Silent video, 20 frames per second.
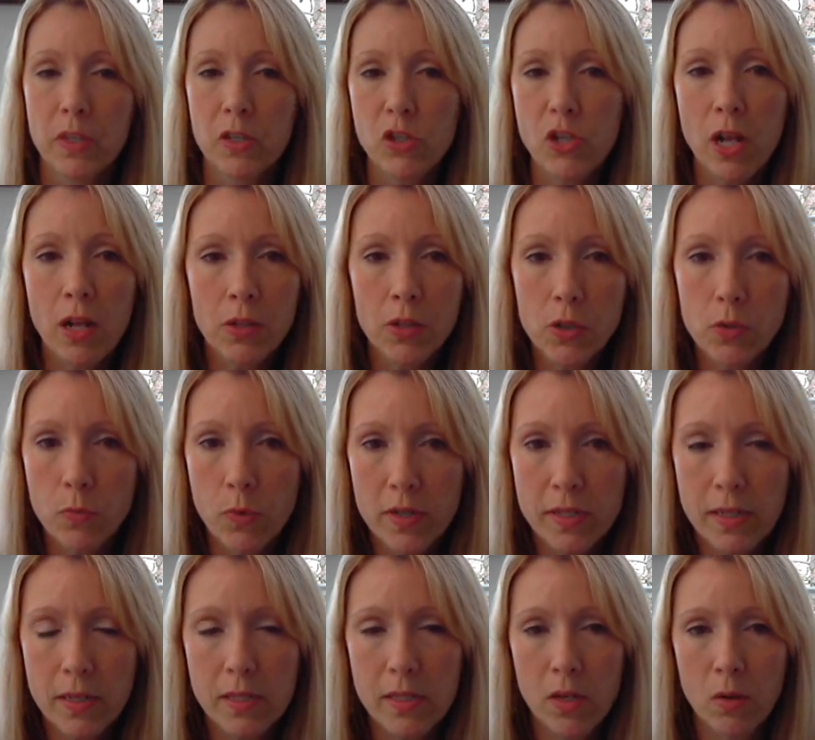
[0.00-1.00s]
child who
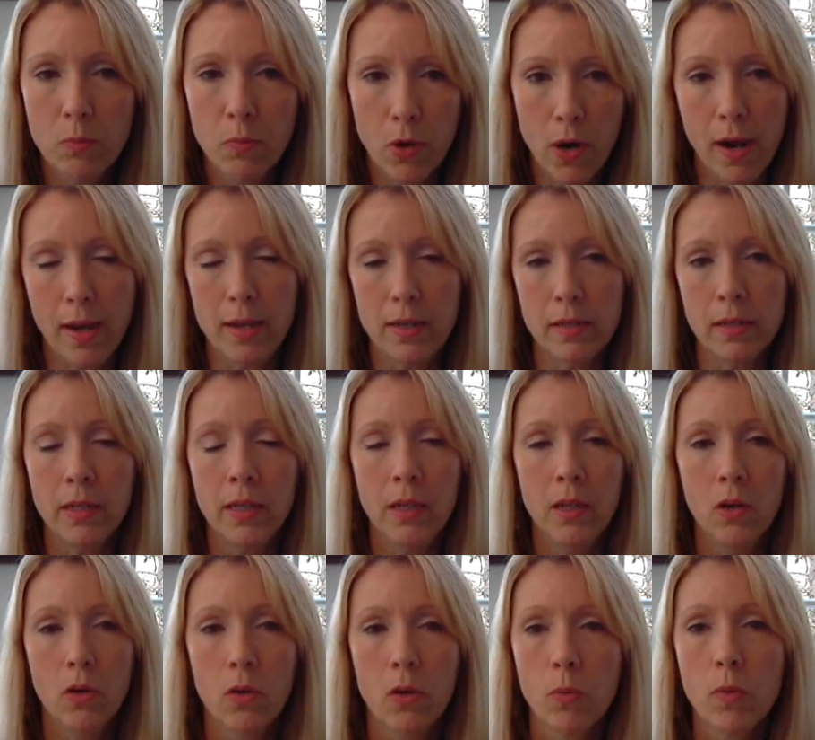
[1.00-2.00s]
wasn't so bright,
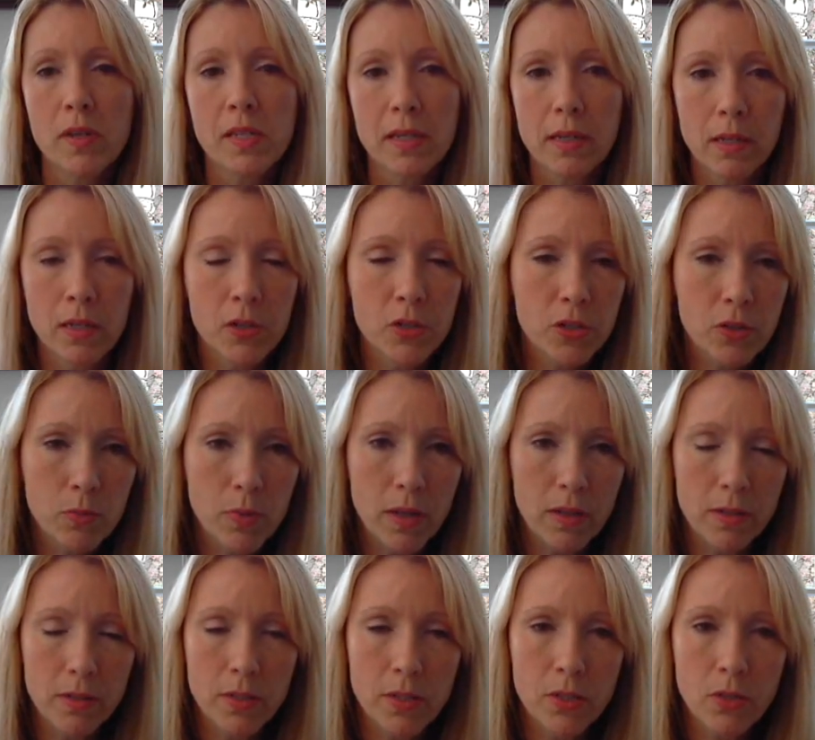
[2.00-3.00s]
or wasn't going to do
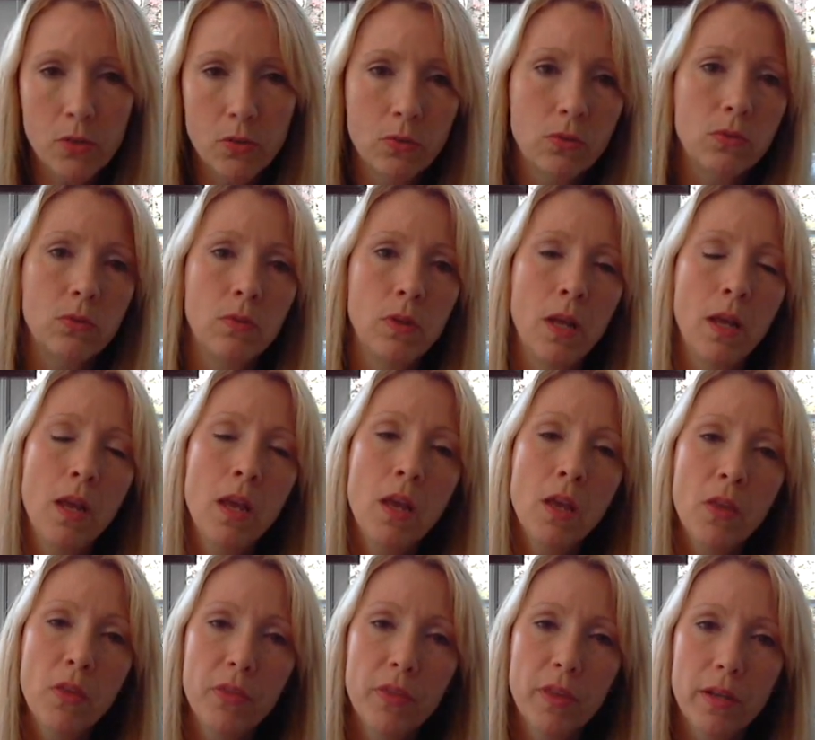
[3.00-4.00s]
well in school,
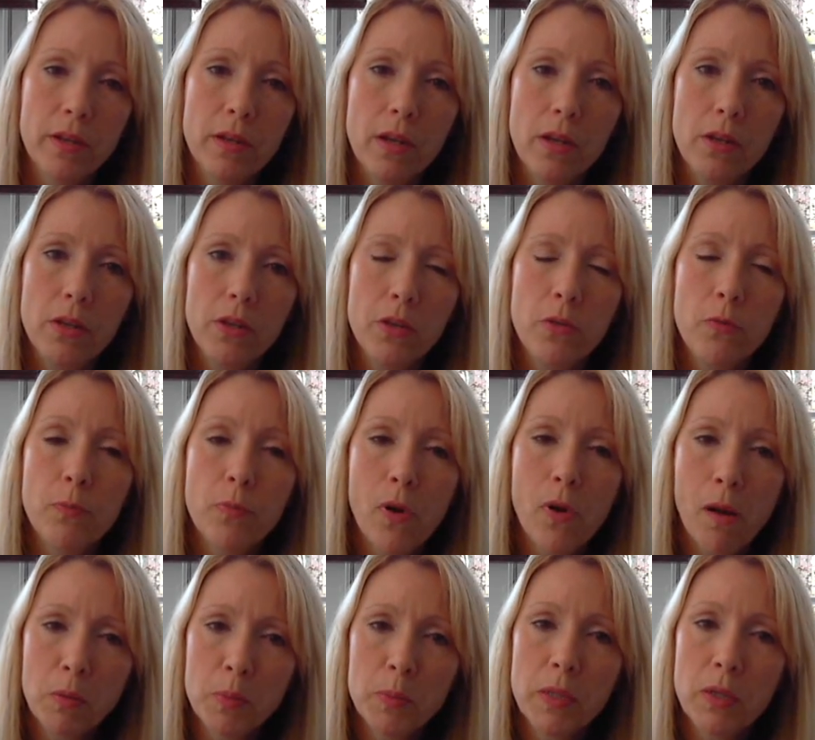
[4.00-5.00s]
then you've
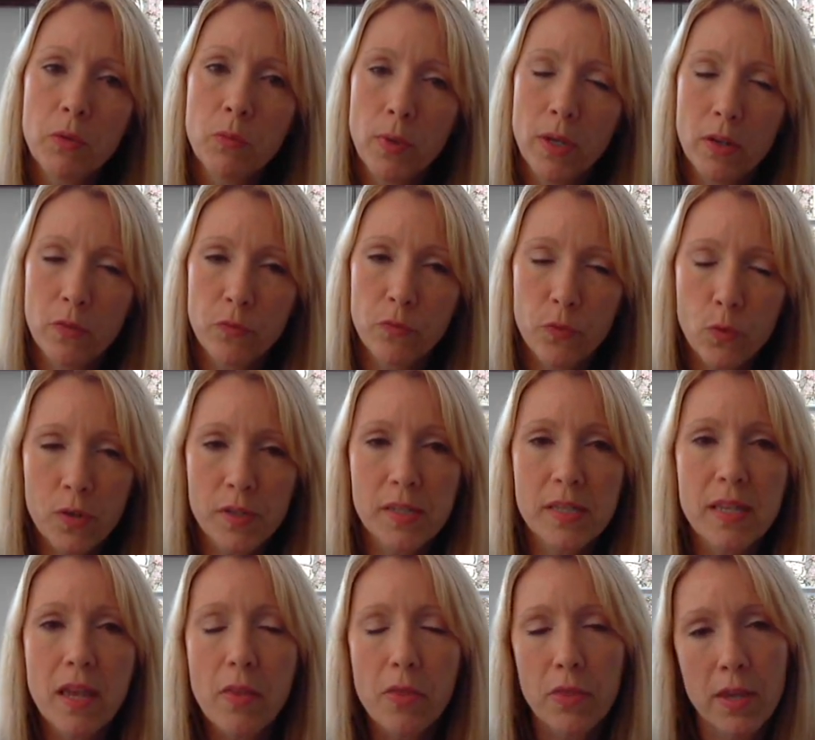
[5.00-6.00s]
probably
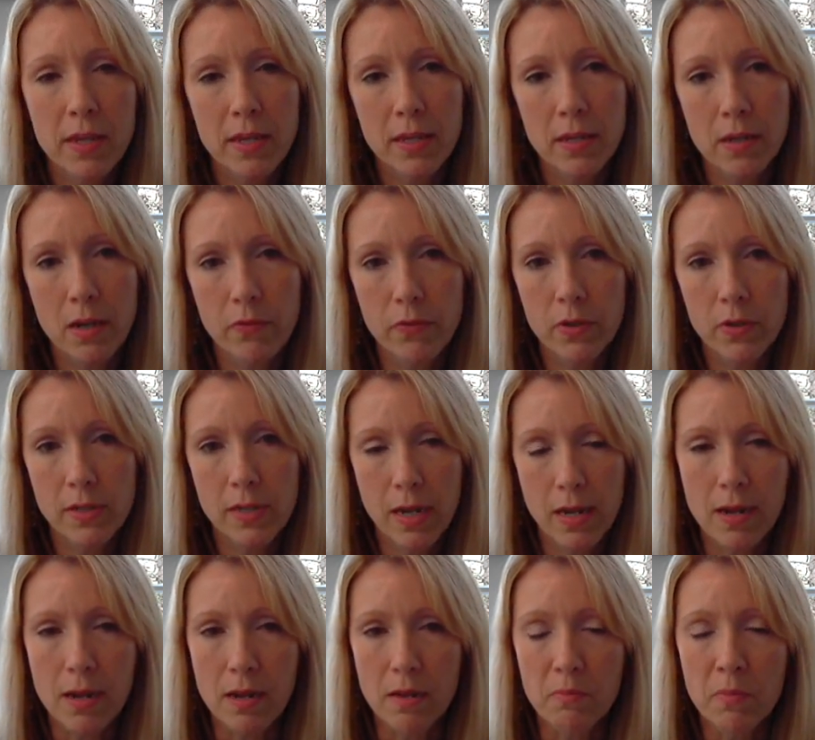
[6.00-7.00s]
reinforced that thinking over
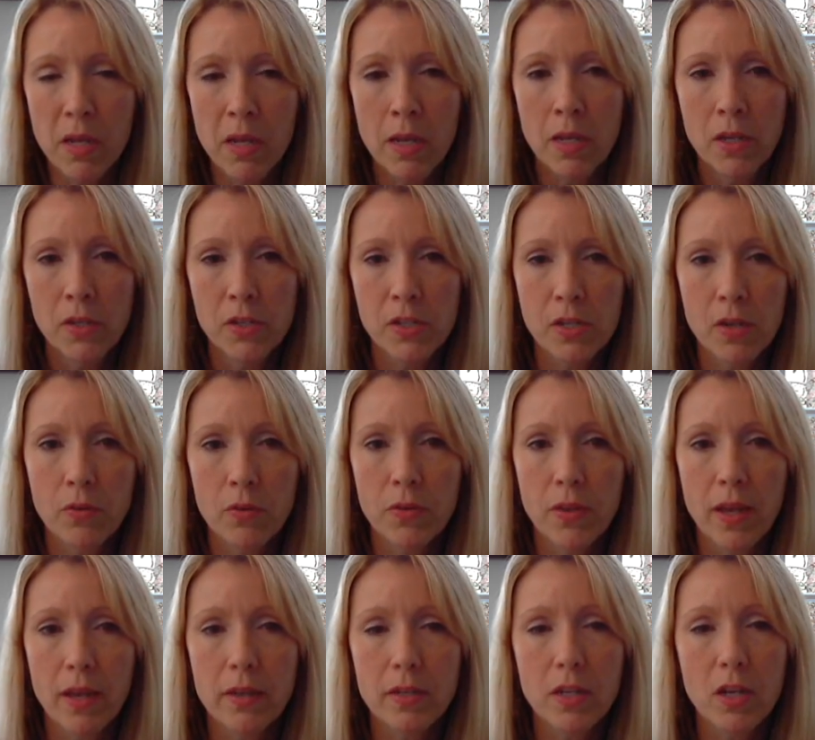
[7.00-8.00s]
time so
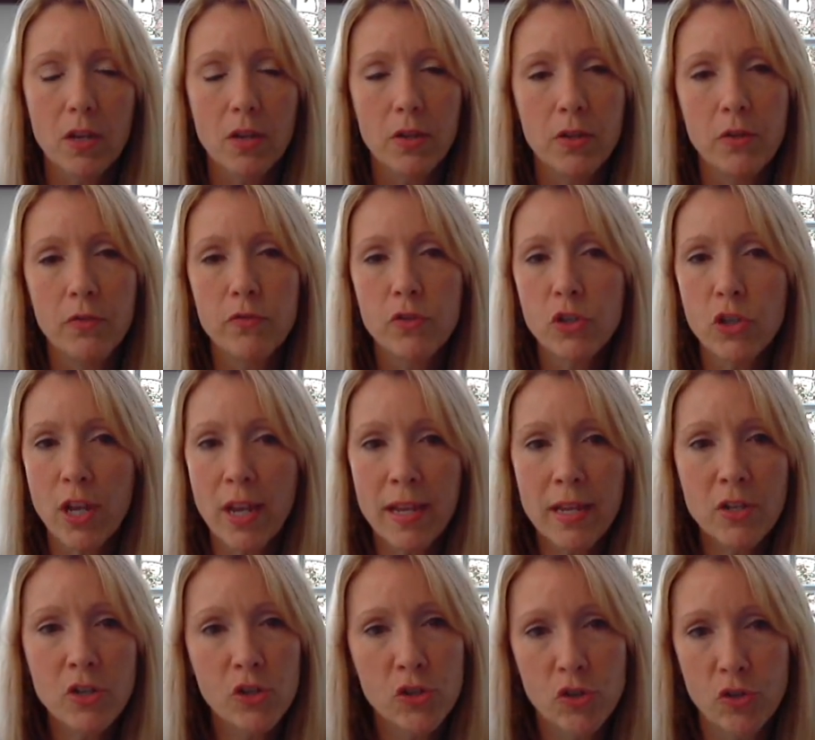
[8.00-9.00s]
that you've
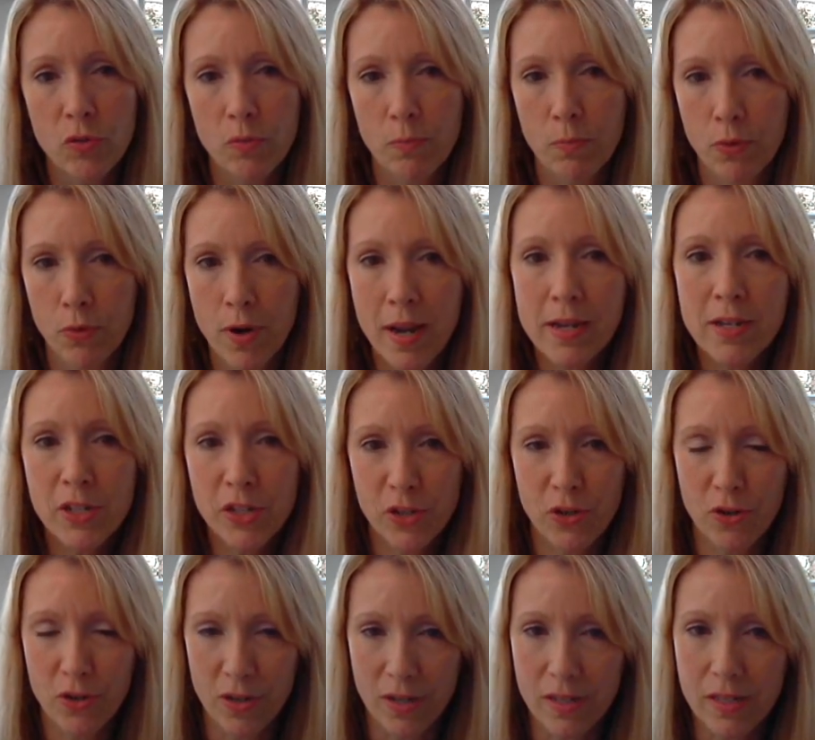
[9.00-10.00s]
changed your brain
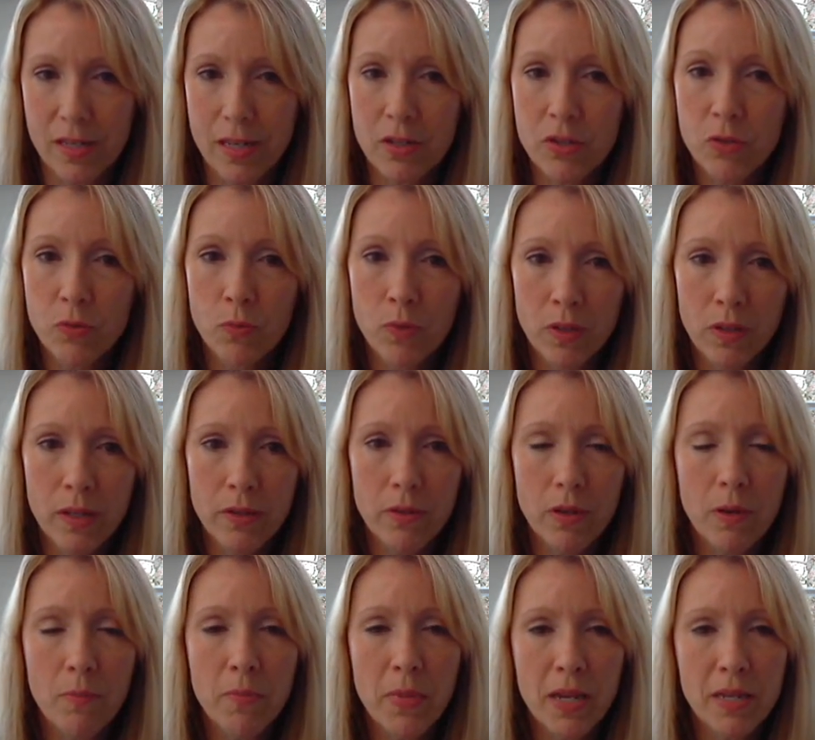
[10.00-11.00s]
circuits. It's
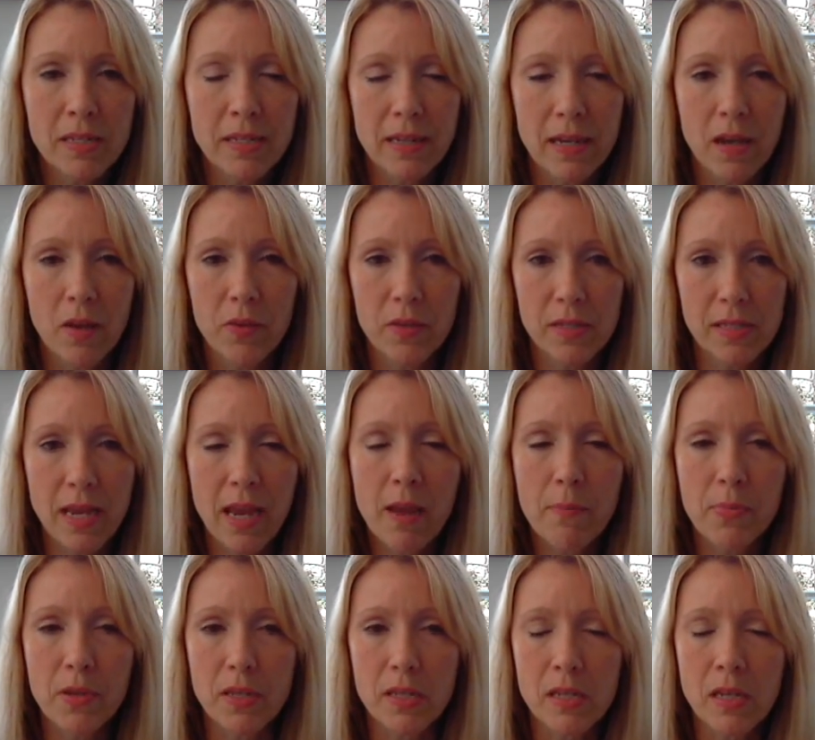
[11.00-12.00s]
really amazing how this
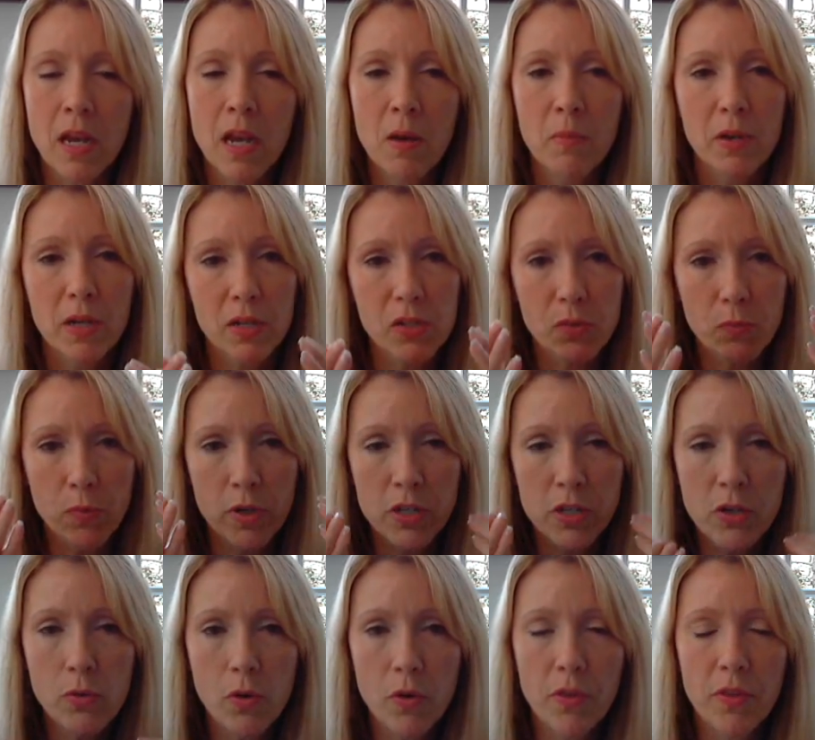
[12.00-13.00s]
happens because
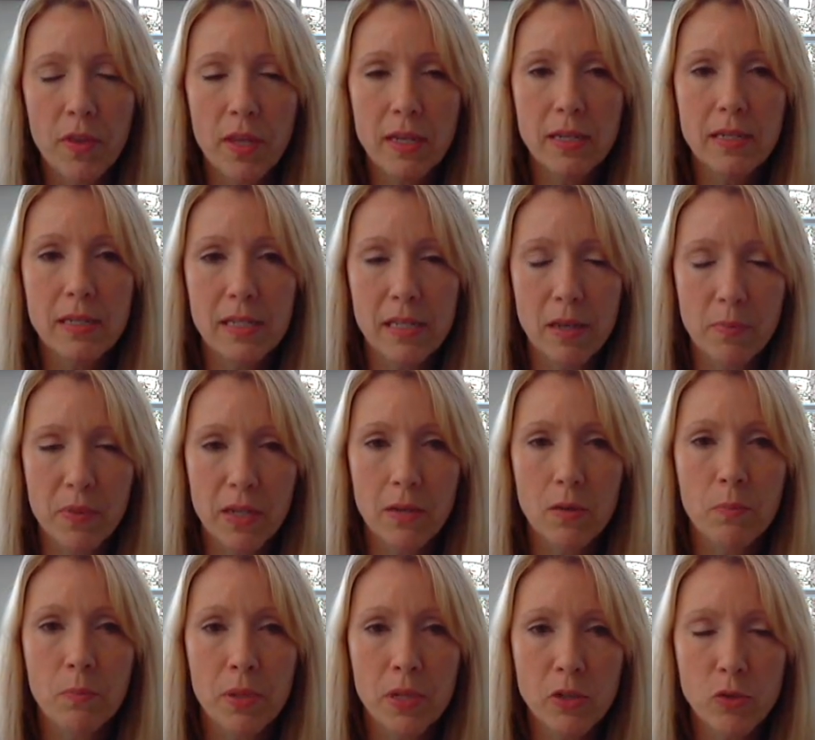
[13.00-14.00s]
when you are thinking something
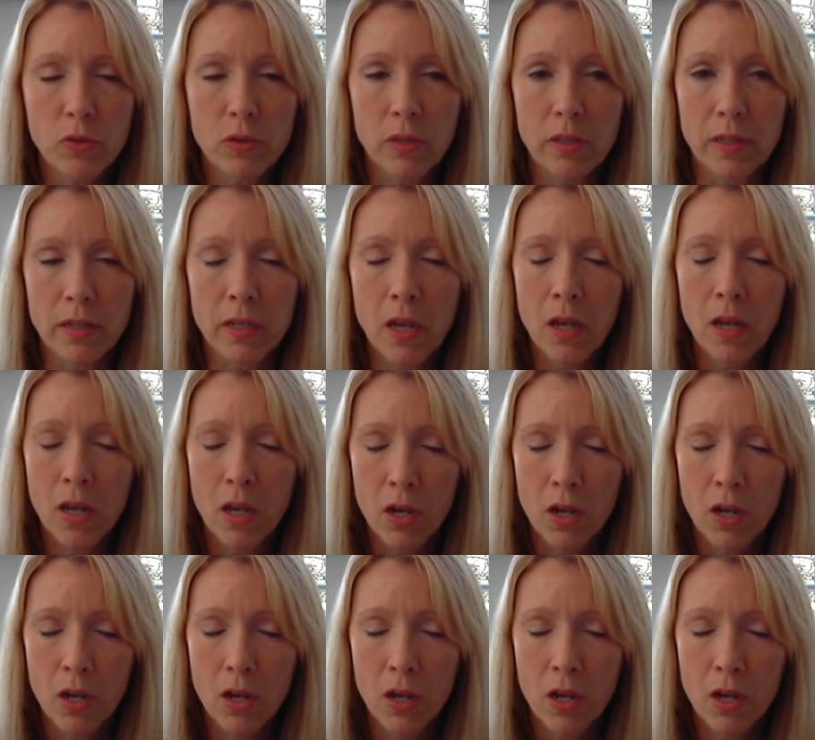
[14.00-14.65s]
habitually,